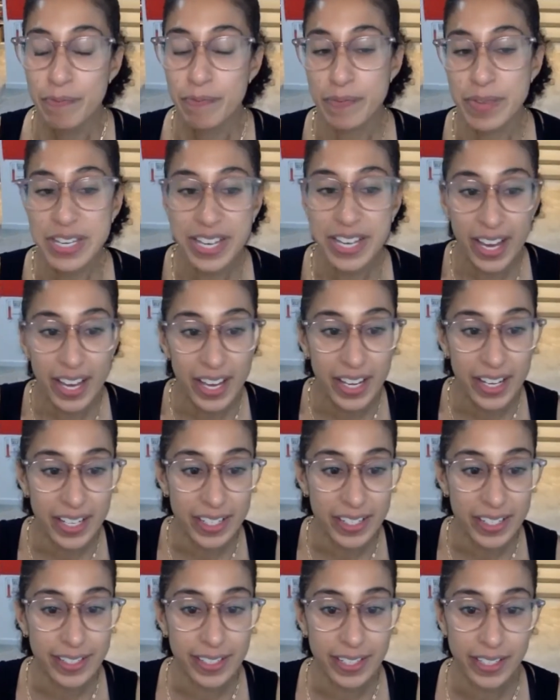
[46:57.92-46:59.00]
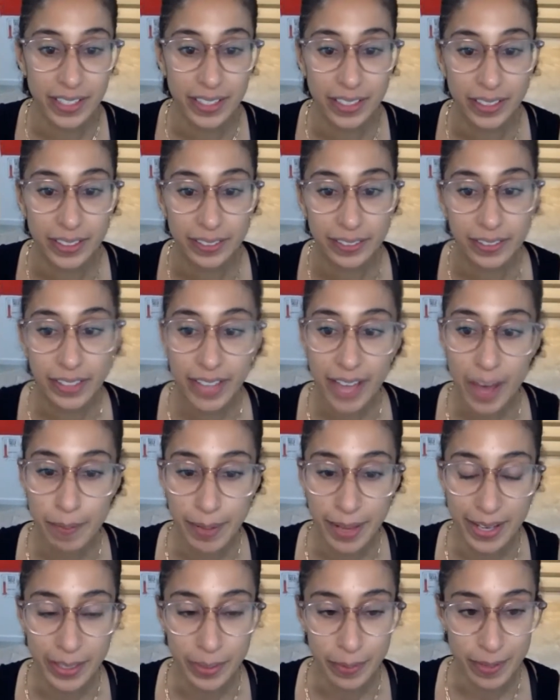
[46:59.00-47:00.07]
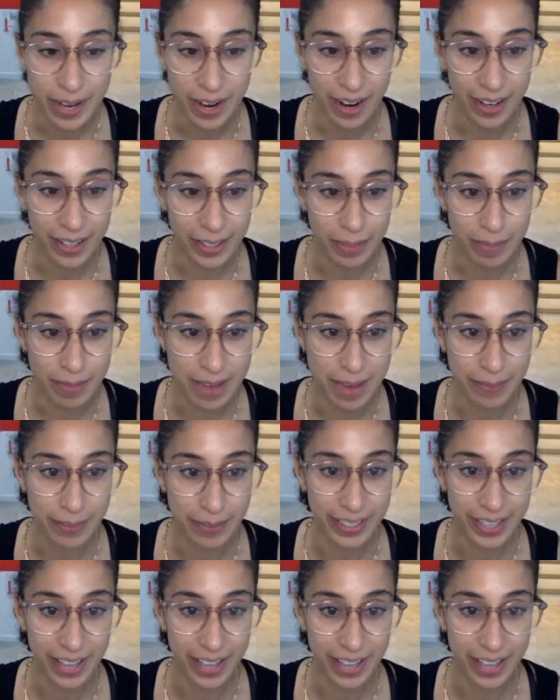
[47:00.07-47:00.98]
Because look how blessed we are to be able to